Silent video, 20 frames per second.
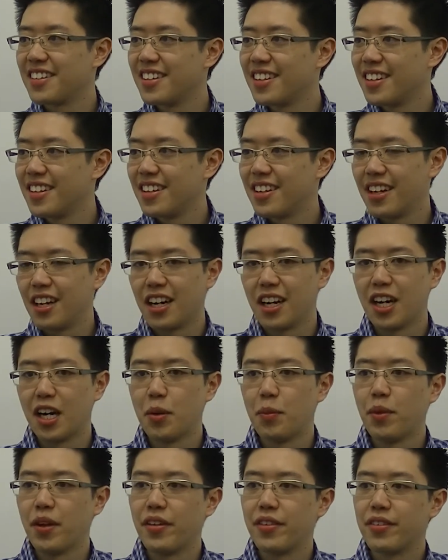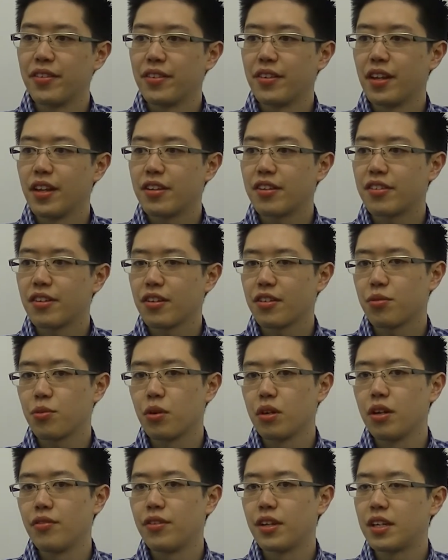And that's
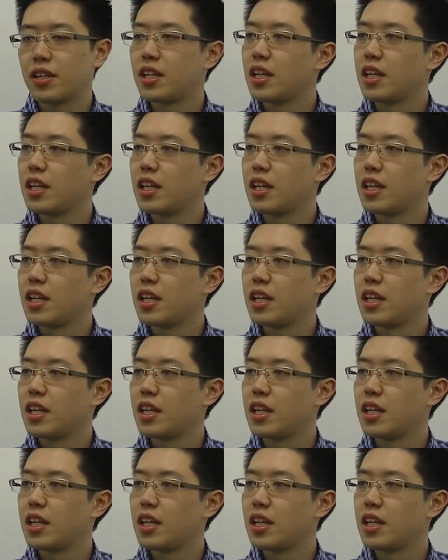one of the